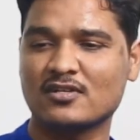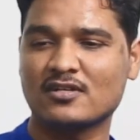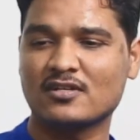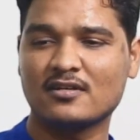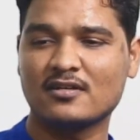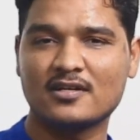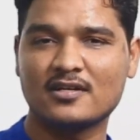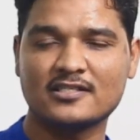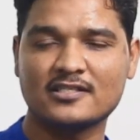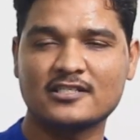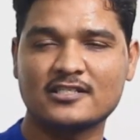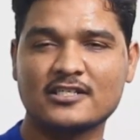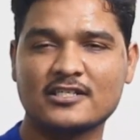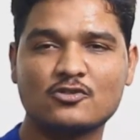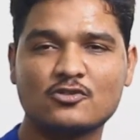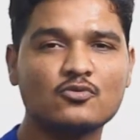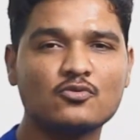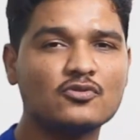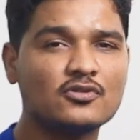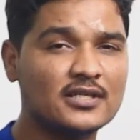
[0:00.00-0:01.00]
resistance 2,
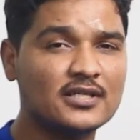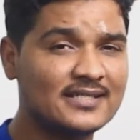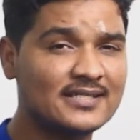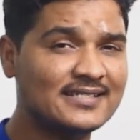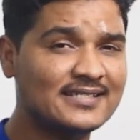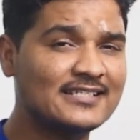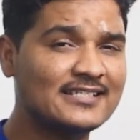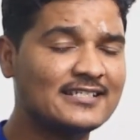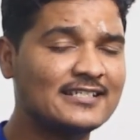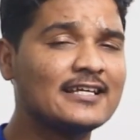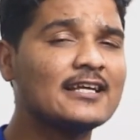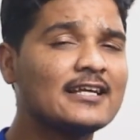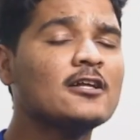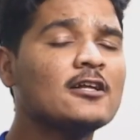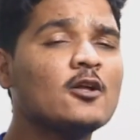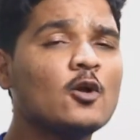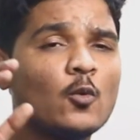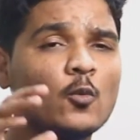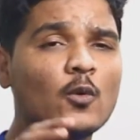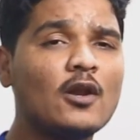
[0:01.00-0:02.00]
resistance 3.
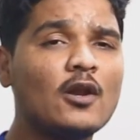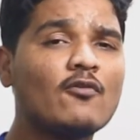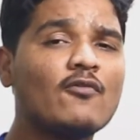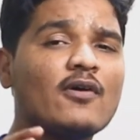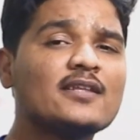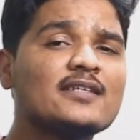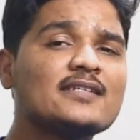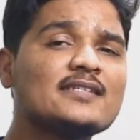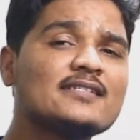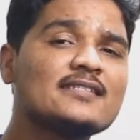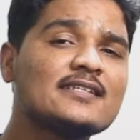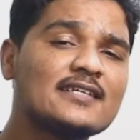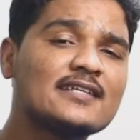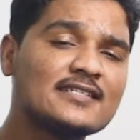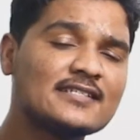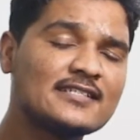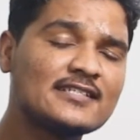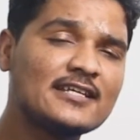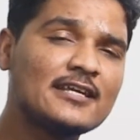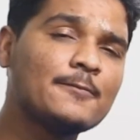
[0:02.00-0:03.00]
Well, why this is
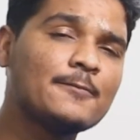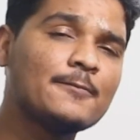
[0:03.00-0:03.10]
necessary?